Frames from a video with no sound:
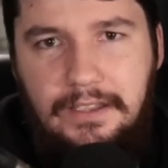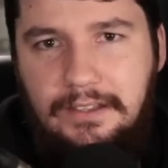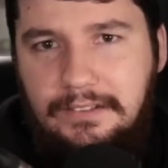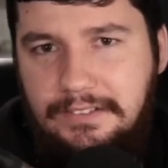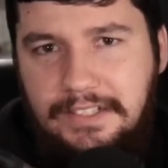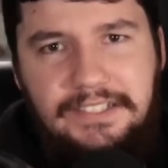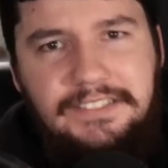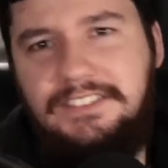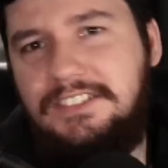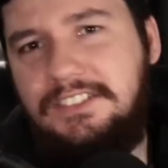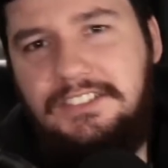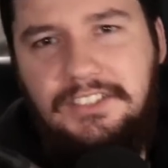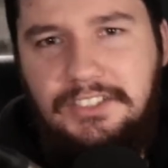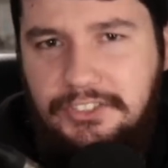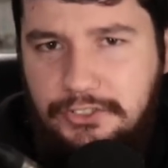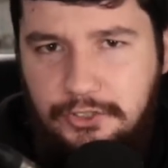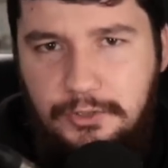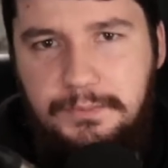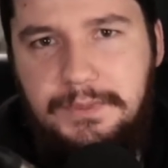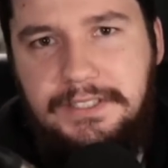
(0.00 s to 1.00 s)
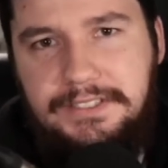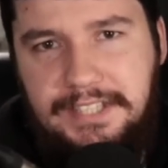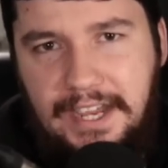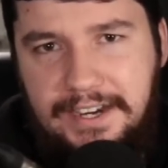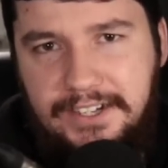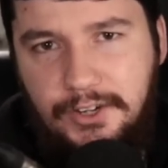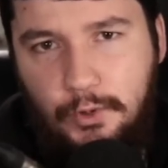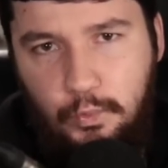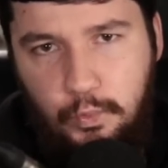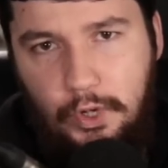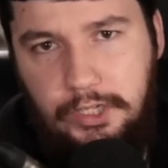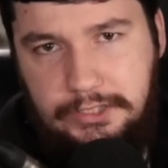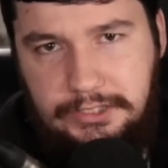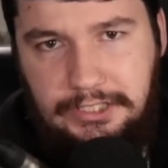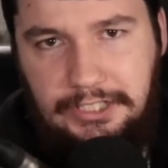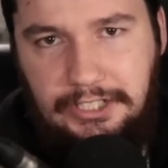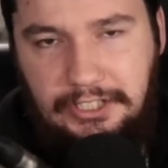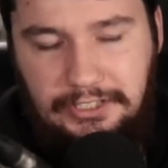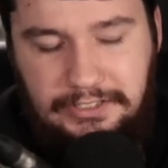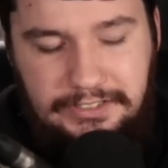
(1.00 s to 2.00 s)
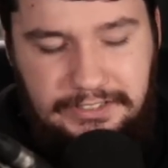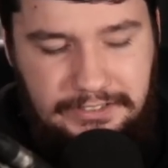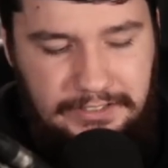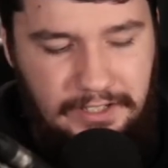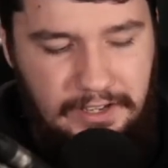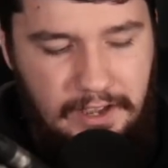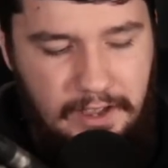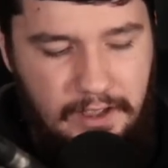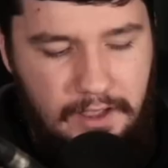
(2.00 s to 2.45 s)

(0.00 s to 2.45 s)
Let's just assume that data was lost.